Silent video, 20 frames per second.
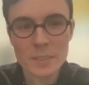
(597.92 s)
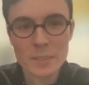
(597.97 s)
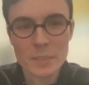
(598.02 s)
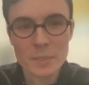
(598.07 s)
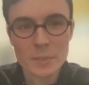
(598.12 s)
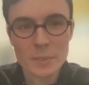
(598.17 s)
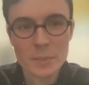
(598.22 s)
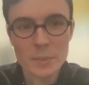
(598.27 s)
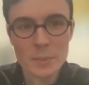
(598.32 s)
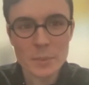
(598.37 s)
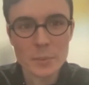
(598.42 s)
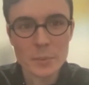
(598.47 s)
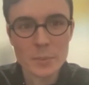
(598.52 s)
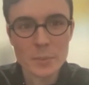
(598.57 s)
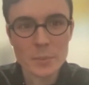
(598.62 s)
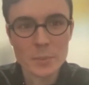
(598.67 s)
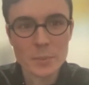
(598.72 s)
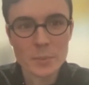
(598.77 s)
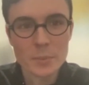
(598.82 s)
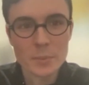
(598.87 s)
through
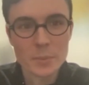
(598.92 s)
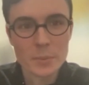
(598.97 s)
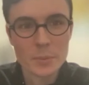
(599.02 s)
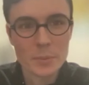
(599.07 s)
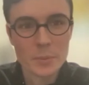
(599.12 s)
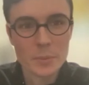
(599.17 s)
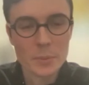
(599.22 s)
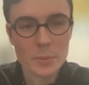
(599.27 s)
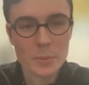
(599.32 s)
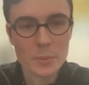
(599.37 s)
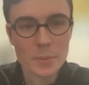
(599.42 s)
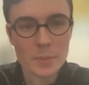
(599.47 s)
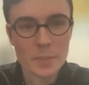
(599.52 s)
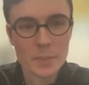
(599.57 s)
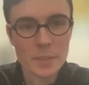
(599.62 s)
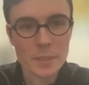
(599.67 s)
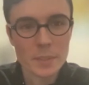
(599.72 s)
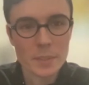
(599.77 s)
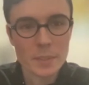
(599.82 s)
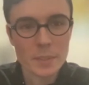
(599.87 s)

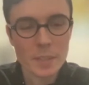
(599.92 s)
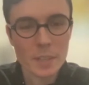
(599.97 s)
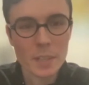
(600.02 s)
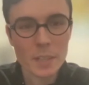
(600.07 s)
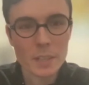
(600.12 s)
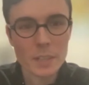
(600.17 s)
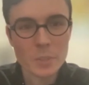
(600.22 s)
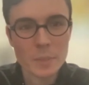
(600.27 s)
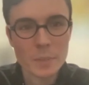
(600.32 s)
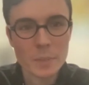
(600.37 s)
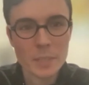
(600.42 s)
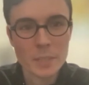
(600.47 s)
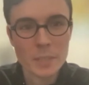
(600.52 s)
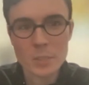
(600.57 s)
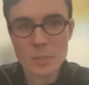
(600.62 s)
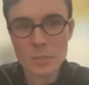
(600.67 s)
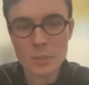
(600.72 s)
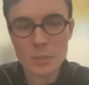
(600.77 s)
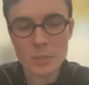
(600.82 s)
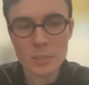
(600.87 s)
the college majors,
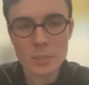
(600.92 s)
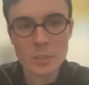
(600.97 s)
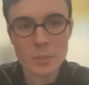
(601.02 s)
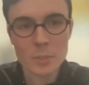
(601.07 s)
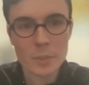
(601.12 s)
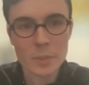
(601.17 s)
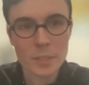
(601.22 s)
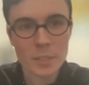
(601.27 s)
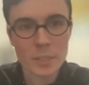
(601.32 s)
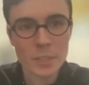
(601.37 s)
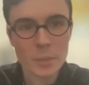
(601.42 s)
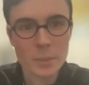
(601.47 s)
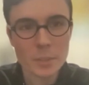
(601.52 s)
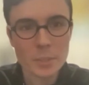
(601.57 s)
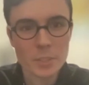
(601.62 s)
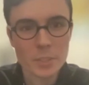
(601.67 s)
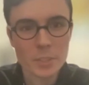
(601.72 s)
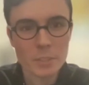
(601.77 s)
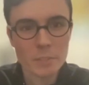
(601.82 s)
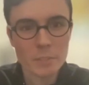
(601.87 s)
or did you already know each
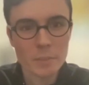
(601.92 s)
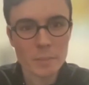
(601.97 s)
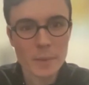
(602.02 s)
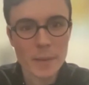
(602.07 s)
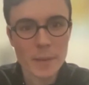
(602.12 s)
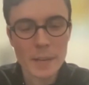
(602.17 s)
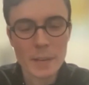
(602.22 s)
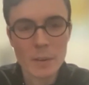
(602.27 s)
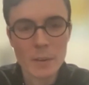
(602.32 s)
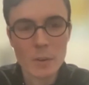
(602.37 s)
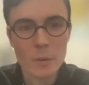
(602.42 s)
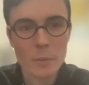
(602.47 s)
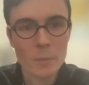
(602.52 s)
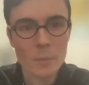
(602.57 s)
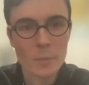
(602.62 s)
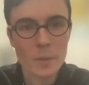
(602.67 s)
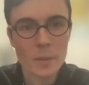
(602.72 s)
other from back home?